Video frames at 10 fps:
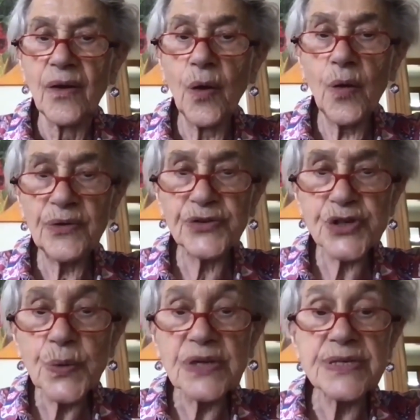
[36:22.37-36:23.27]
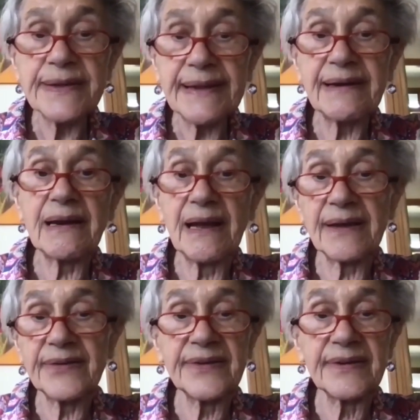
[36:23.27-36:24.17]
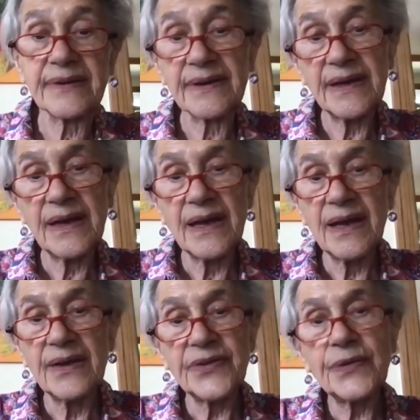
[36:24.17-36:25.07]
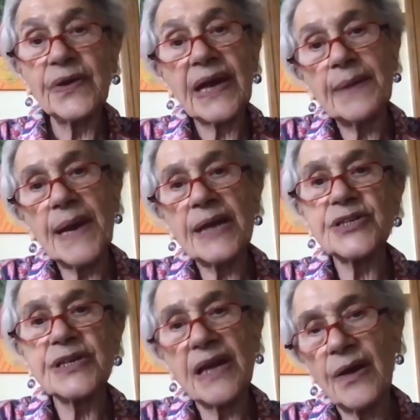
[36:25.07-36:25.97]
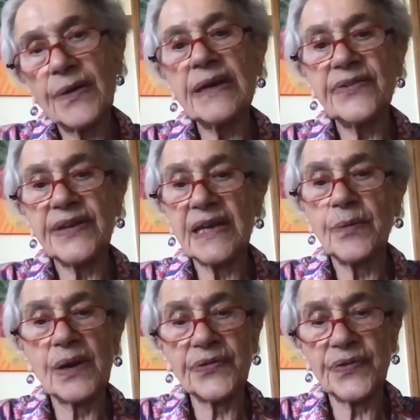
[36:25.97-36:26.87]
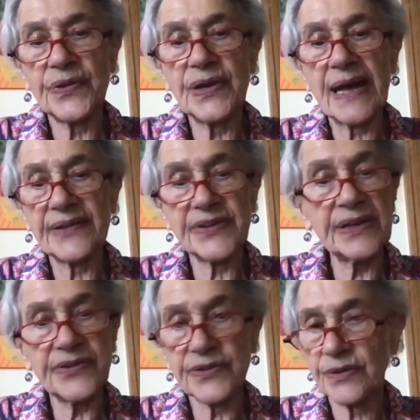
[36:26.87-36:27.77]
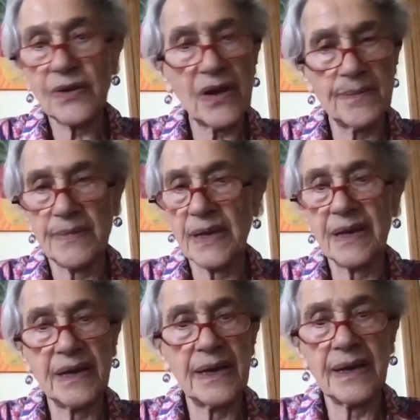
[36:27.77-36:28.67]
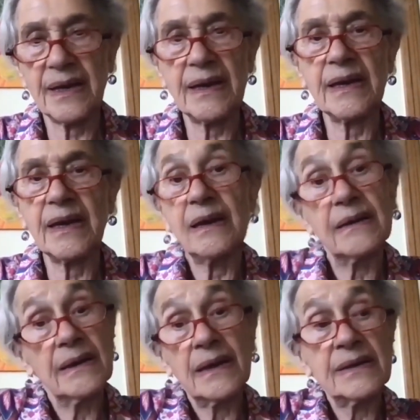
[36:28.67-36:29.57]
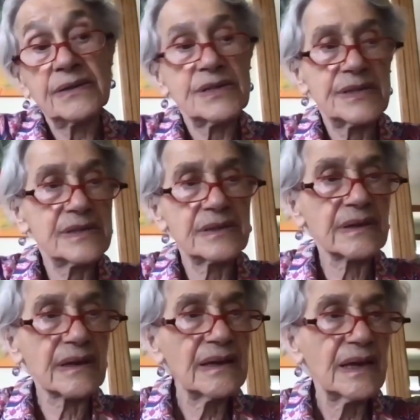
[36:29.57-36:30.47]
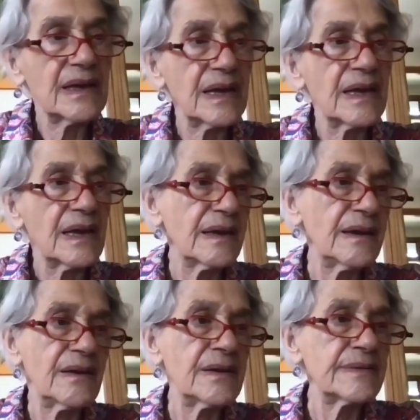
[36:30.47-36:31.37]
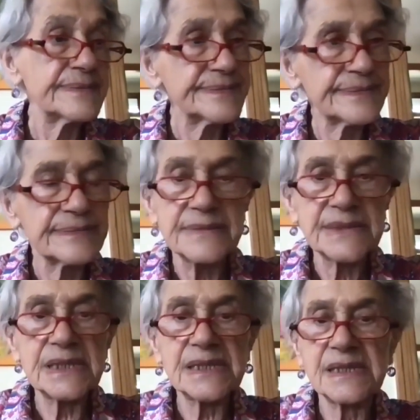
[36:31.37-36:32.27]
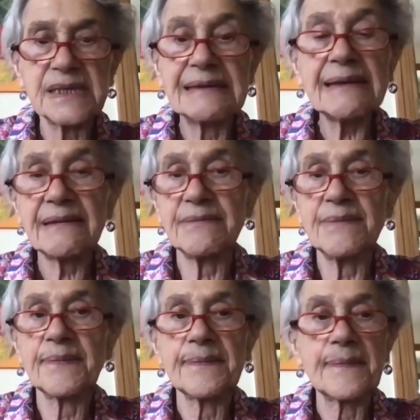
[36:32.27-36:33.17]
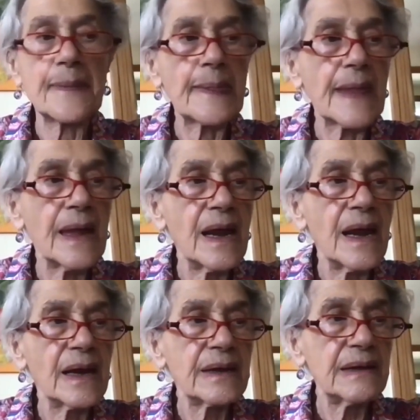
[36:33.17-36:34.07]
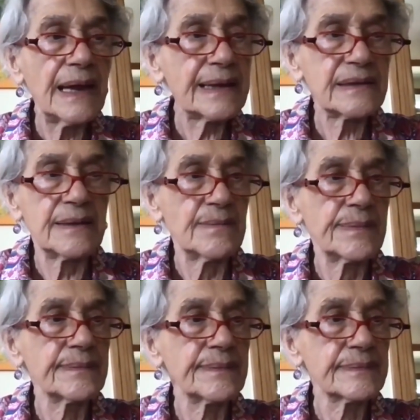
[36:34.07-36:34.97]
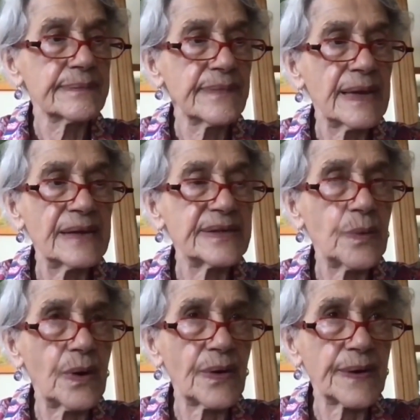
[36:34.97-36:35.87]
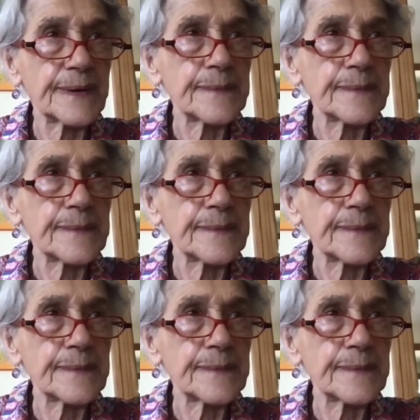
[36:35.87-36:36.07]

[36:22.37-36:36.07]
who was Jewish in their class. So you can imagine how easy it was for the Nazis to come and just, you know, just get them, collect them, as it were.